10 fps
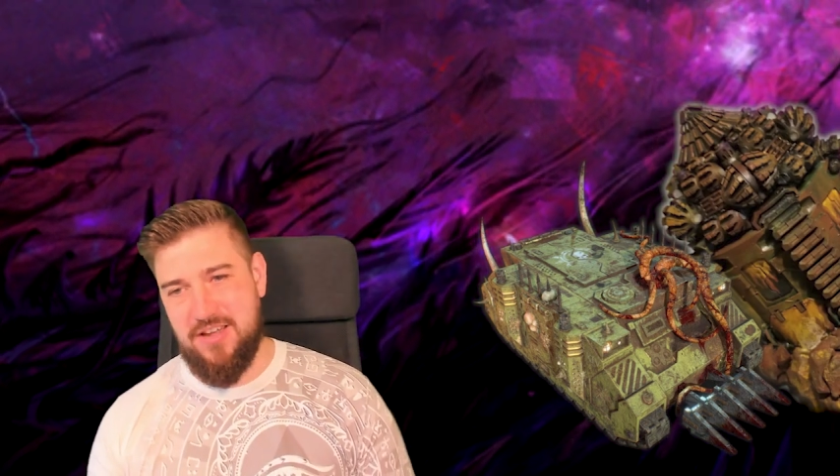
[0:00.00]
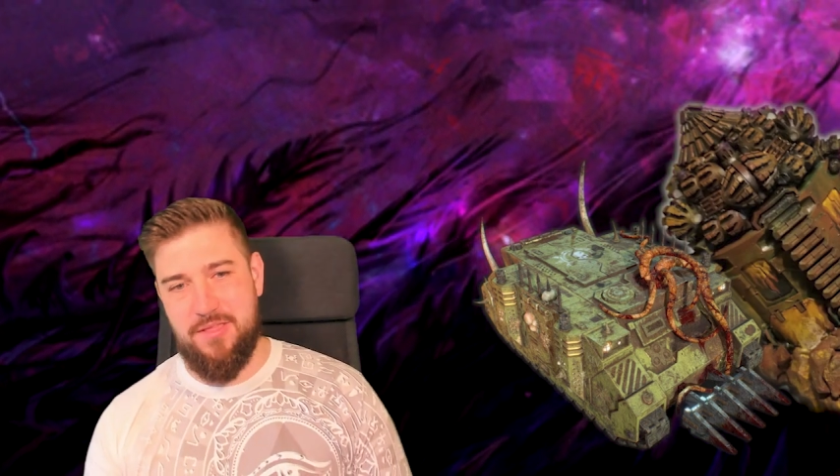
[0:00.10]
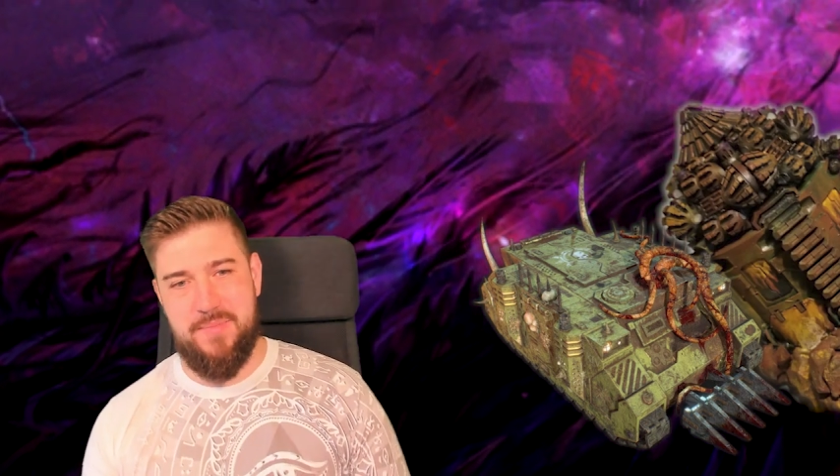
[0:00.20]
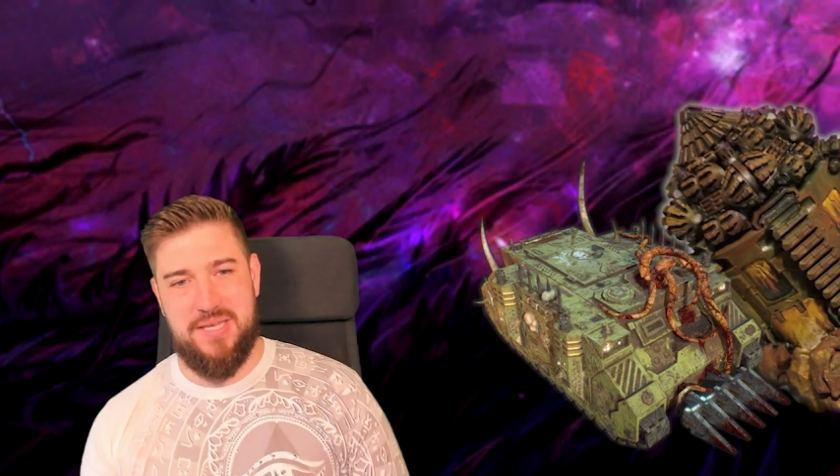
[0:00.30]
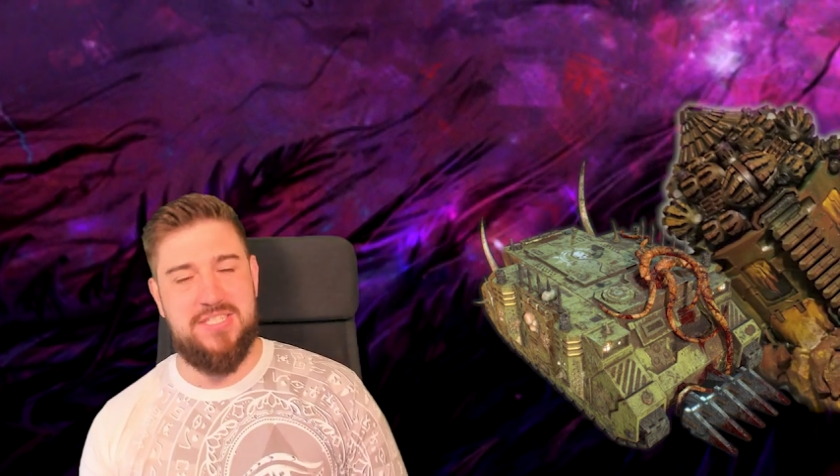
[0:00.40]
He
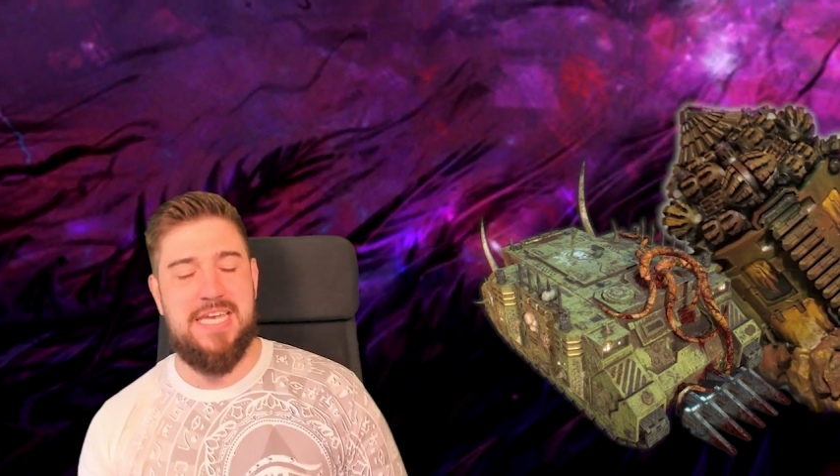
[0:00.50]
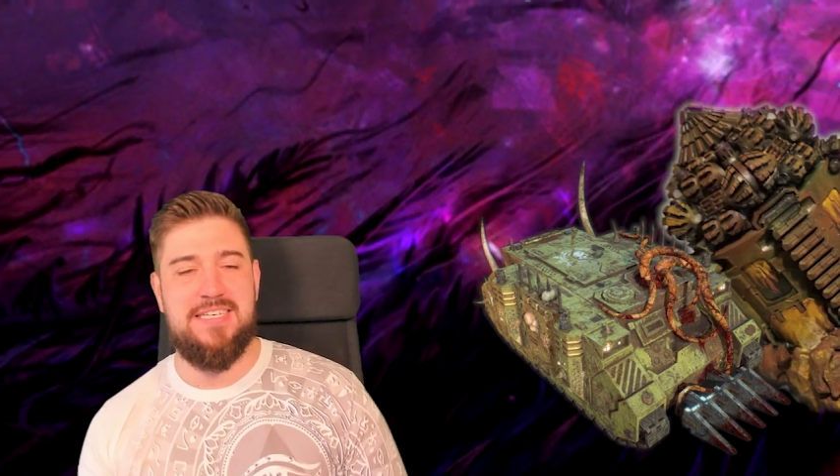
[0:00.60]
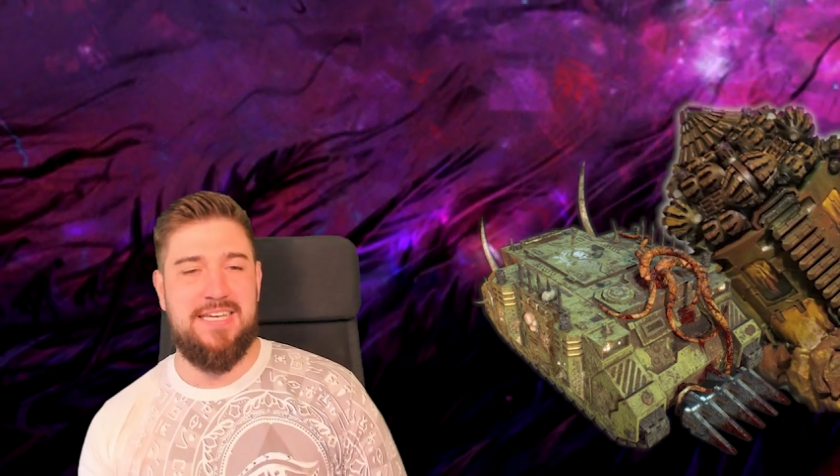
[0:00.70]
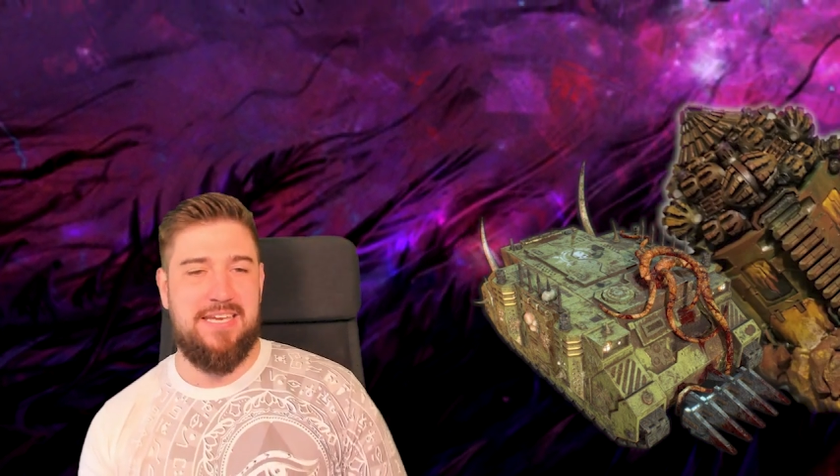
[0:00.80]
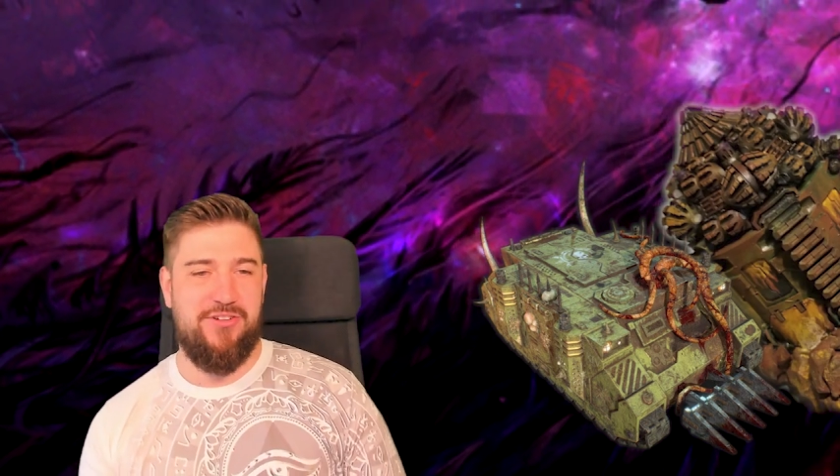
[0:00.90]
got the big
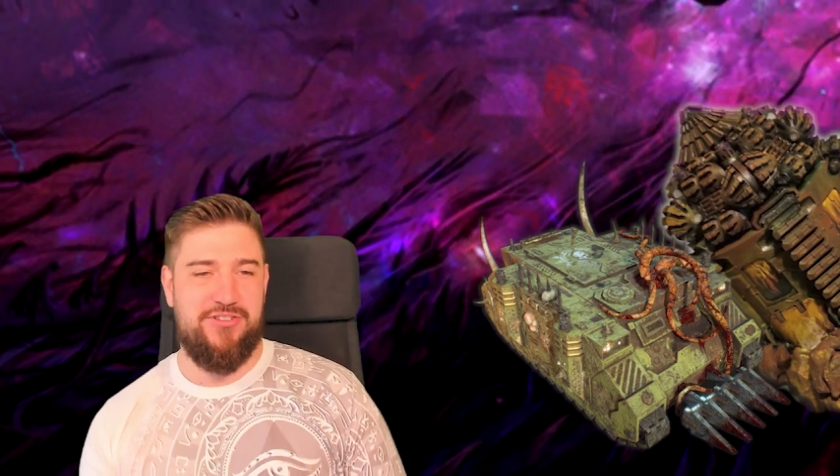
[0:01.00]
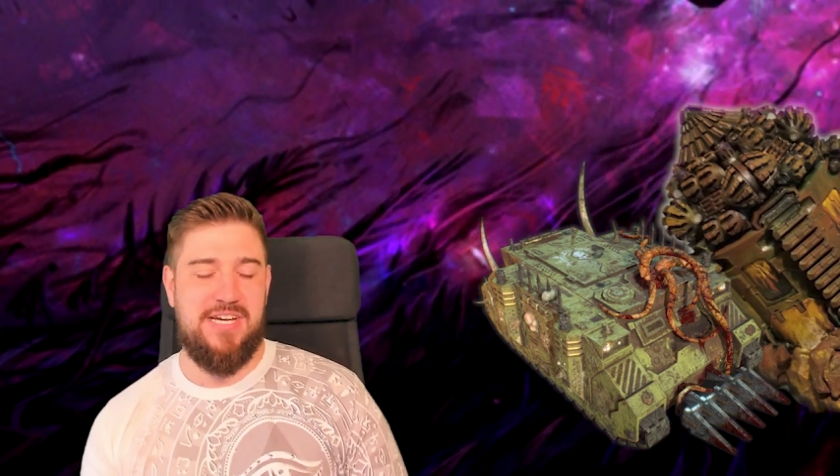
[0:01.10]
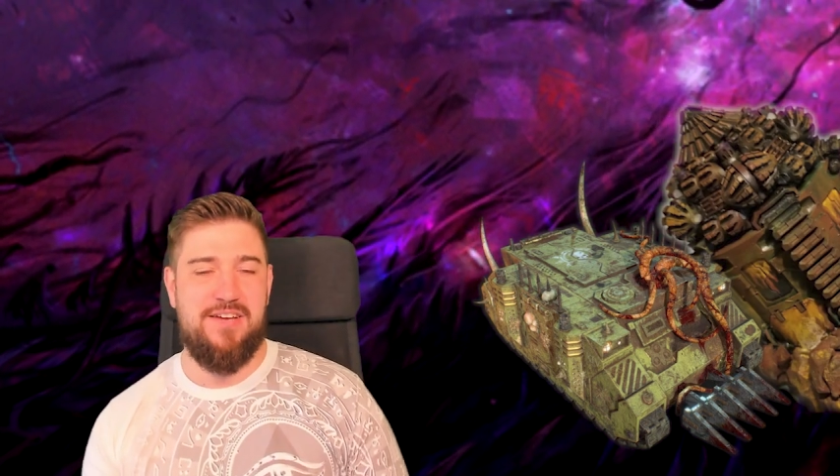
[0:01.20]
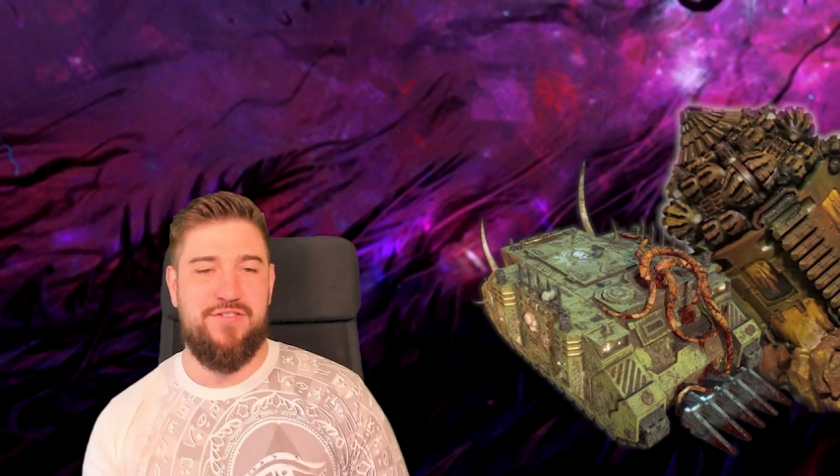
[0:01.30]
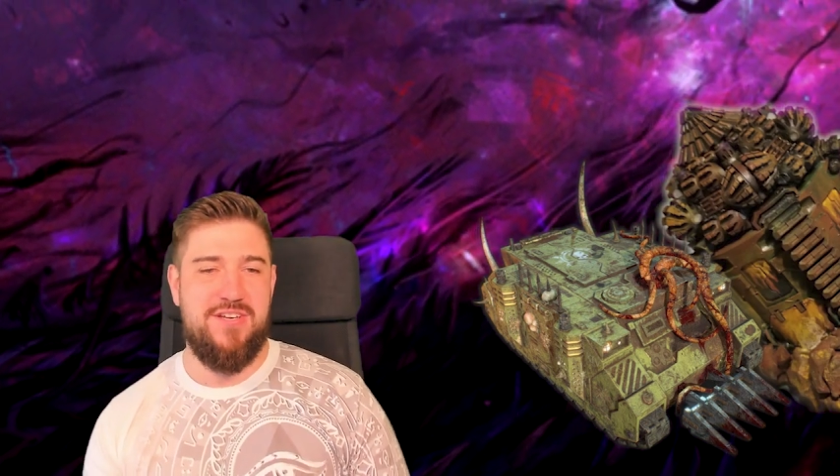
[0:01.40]
6 and killed
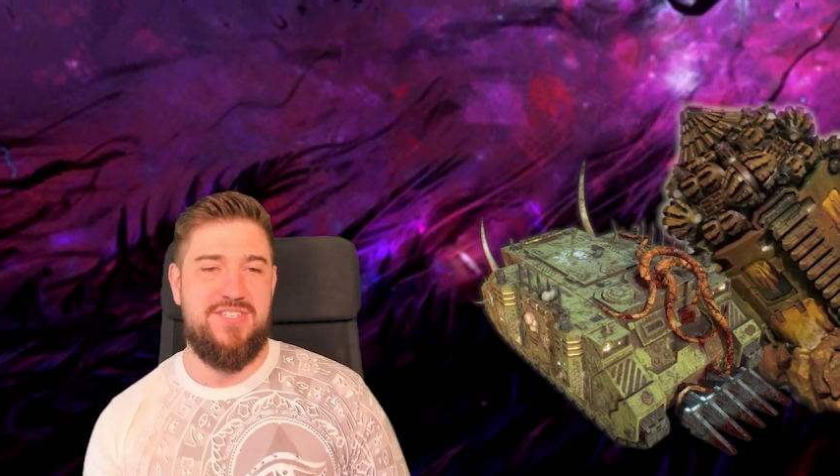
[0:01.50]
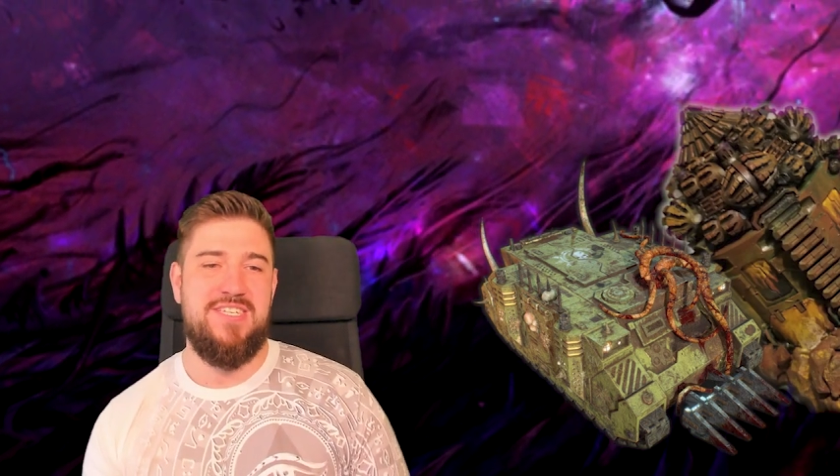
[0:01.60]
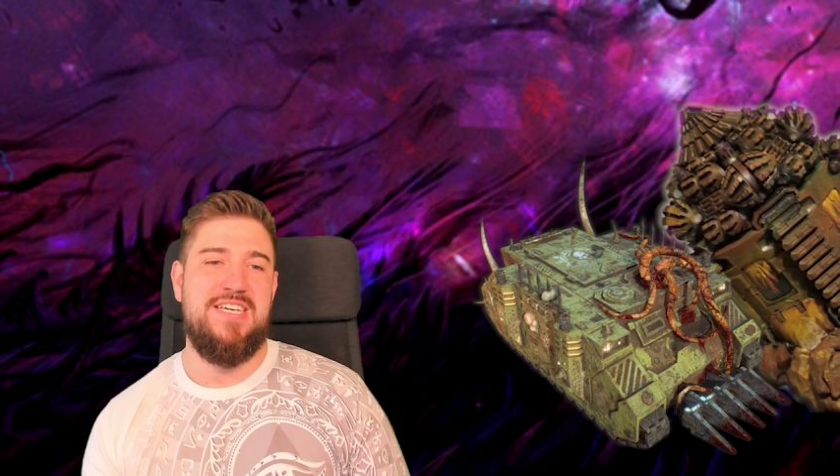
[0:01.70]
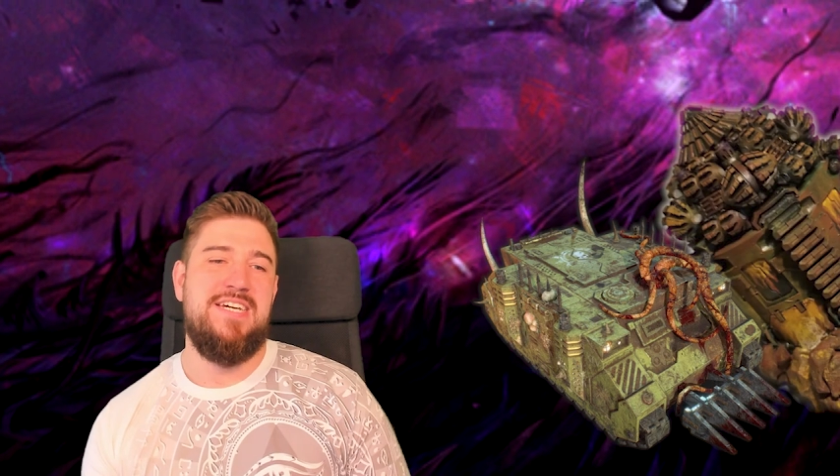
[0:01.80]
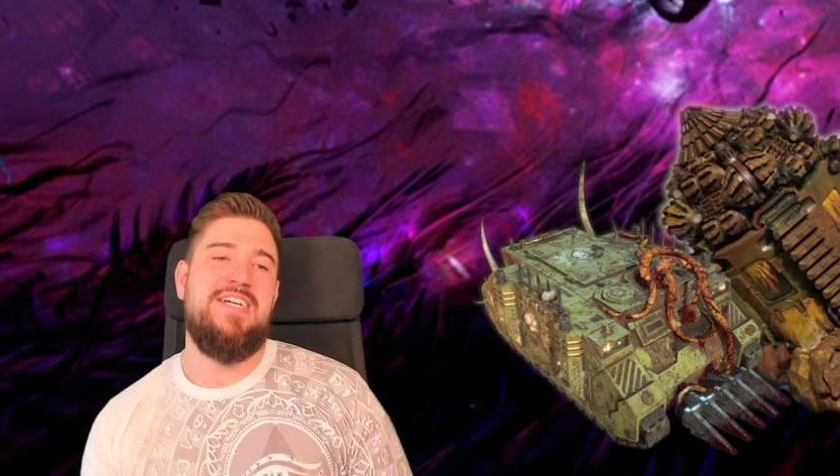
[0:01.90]
Typhus.